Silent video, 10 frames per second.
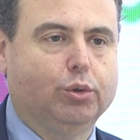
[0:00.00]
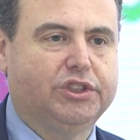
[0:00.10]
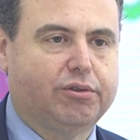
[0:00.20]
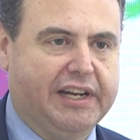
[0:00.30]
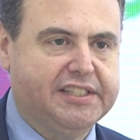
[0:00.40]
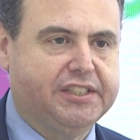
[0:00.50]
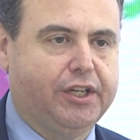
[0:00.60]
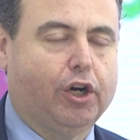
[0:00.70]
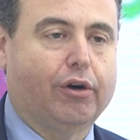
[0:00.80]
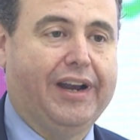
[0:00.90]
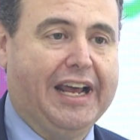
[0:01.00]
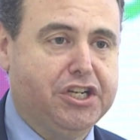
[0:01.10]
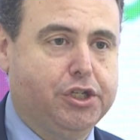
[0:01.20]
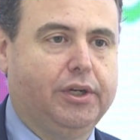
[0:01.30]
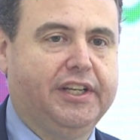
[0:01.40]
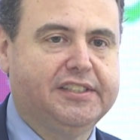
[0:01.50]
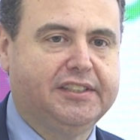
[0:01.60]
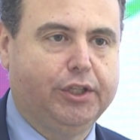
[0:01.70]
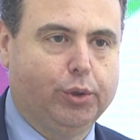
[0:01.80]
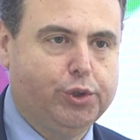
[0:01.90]
to strengthen our national
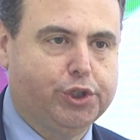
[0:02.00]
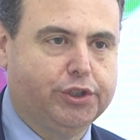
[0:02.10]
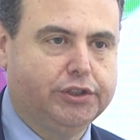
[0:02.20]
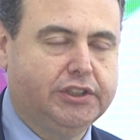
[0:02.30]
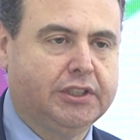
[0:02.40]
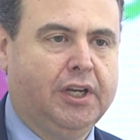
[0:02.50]
institutions,